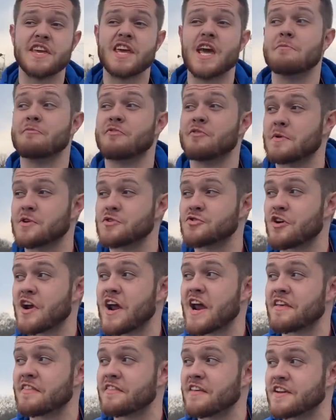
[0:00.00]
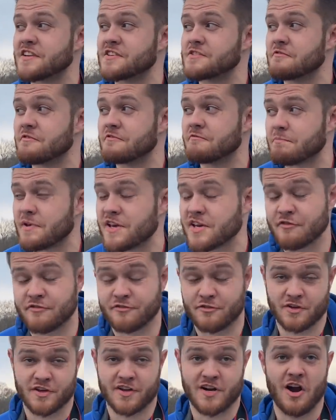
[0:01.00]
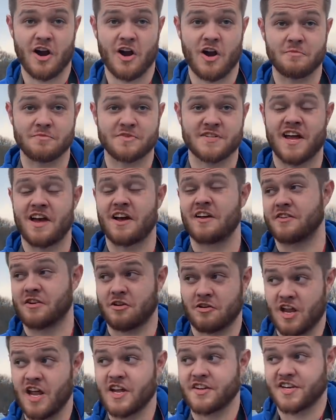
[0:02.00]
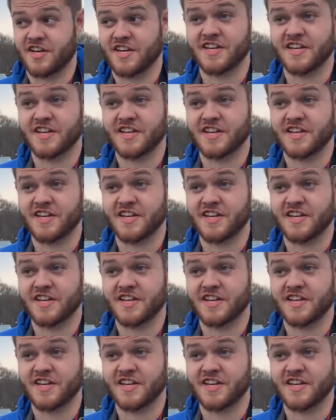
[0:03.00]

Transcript: come from a track that is pitiful in our hometown near London,